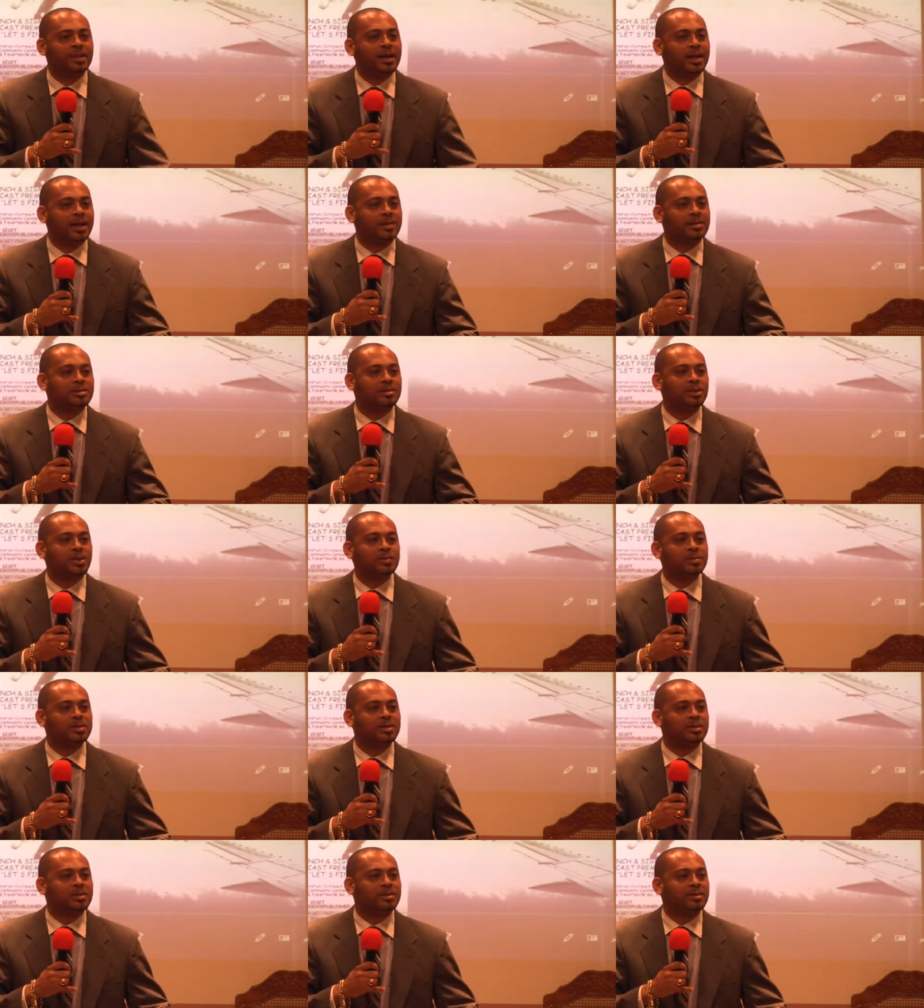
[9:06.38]
And it
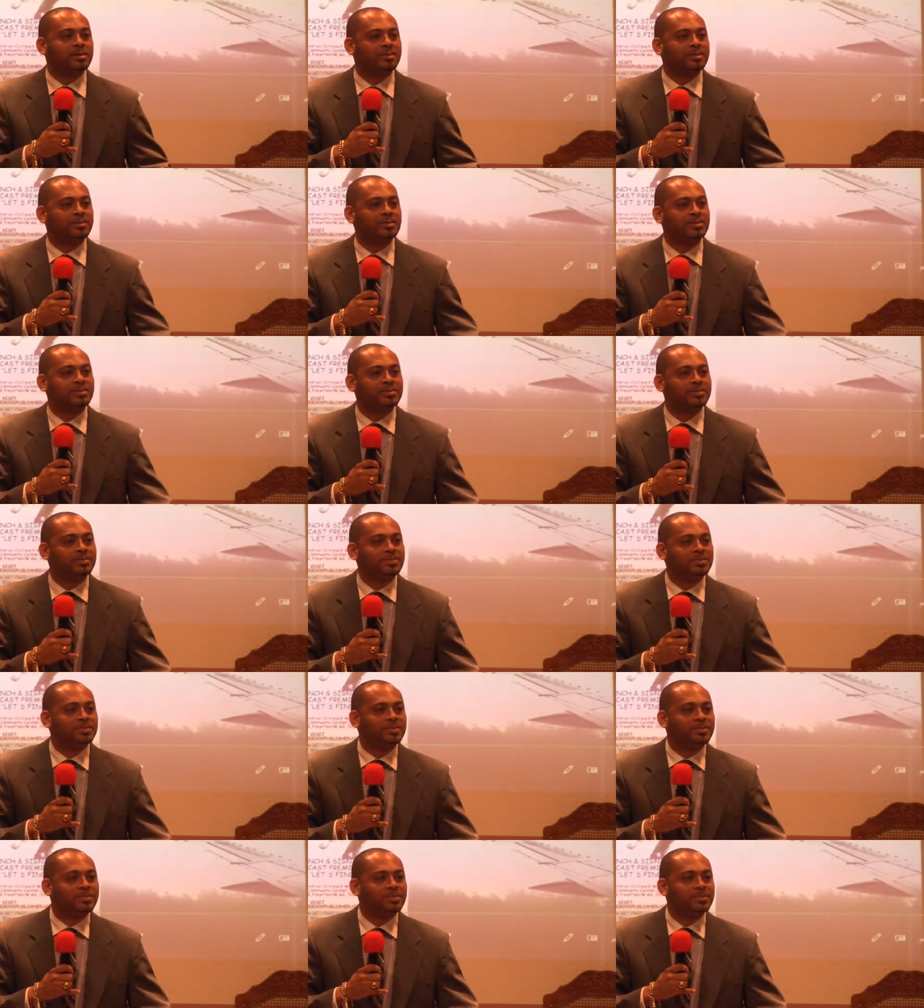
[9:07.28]
stops there.
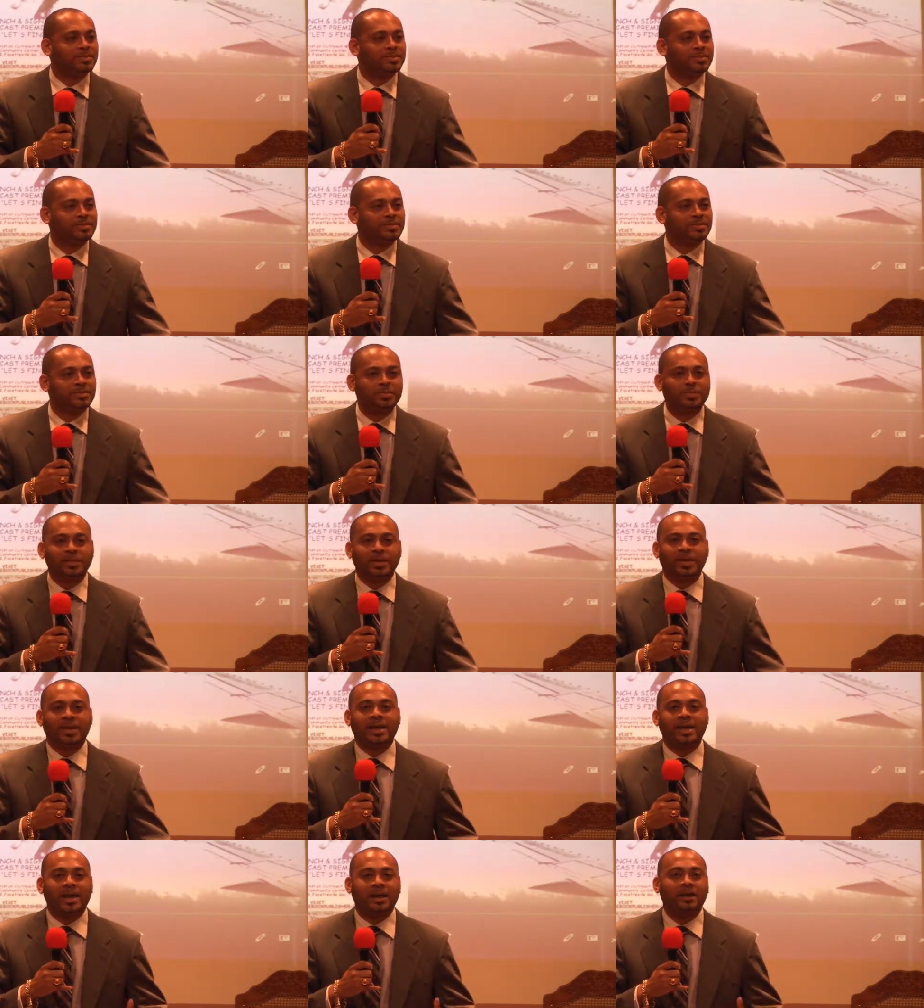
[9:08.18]

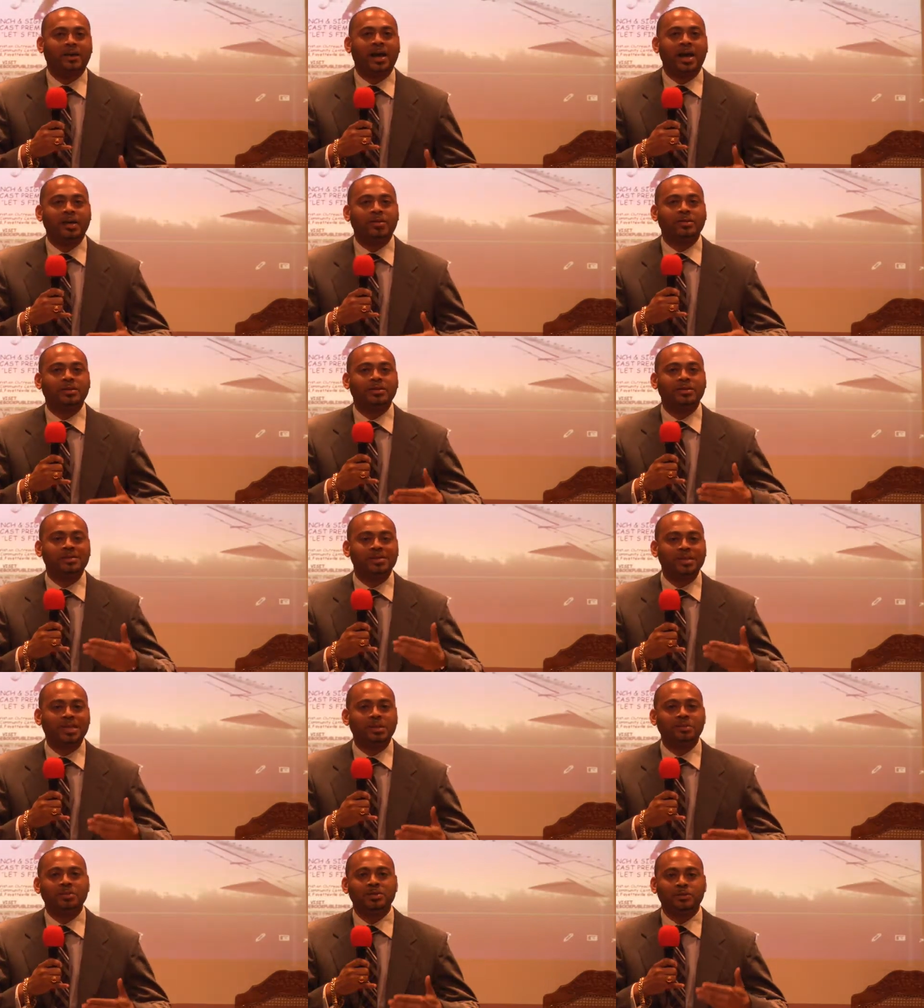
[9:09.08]
They cannot ever
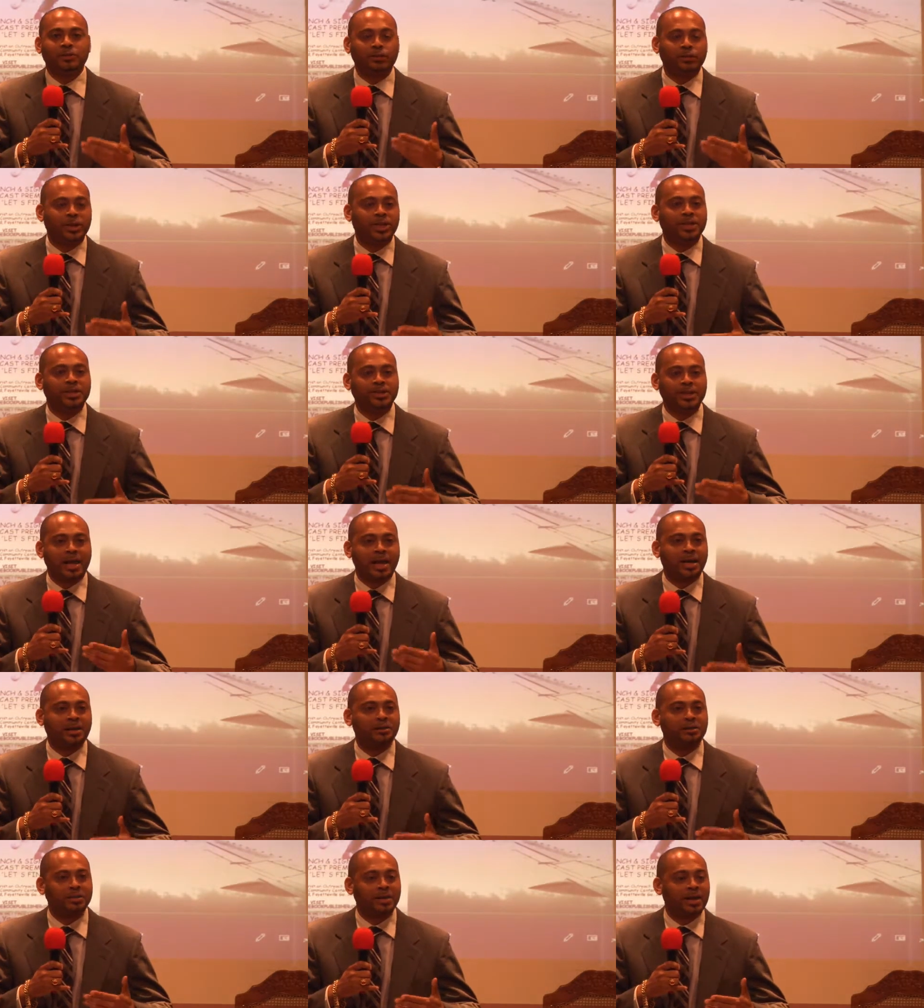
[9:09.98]
seem to finish
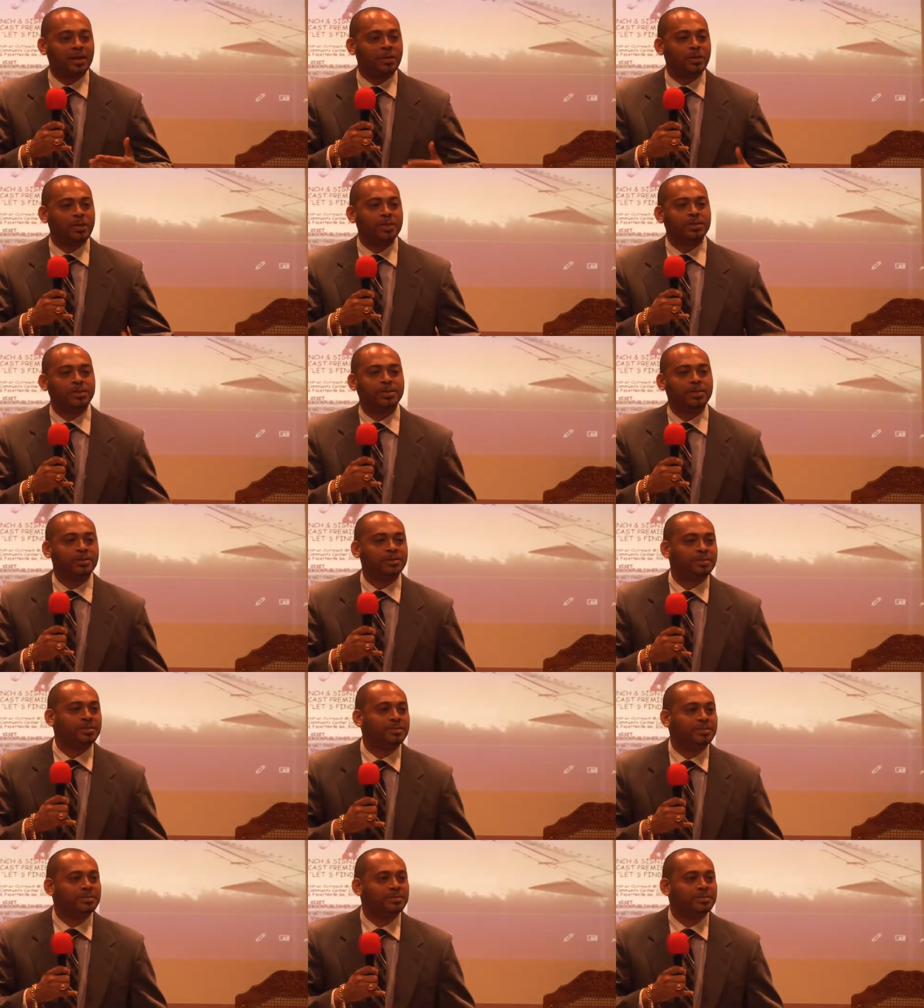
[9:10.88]
answering that question.